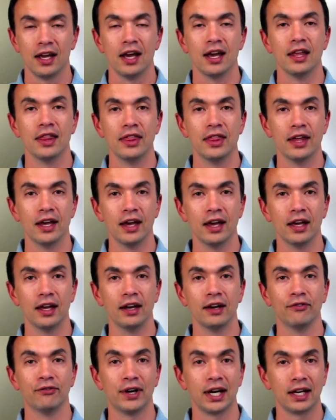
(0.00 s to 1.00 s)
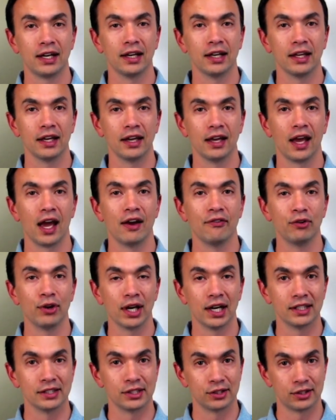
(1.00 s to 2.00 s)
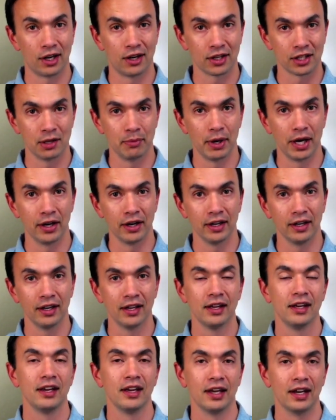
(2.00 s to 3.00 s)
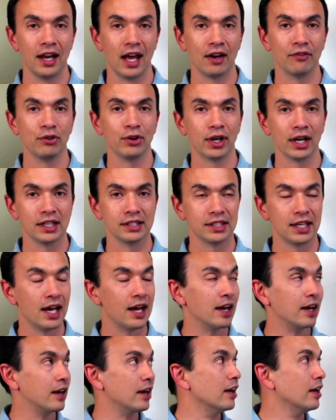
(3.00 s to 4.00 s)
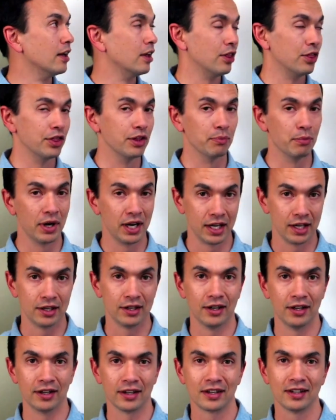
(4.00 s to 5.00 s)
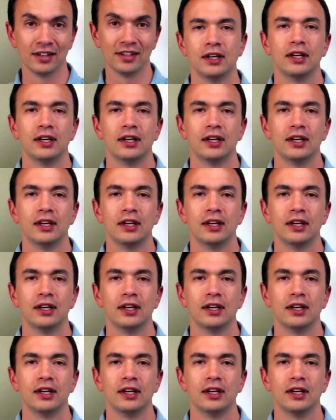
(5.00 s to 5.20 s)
And then finally, have you guys talked about it? And have you guys had the money talk?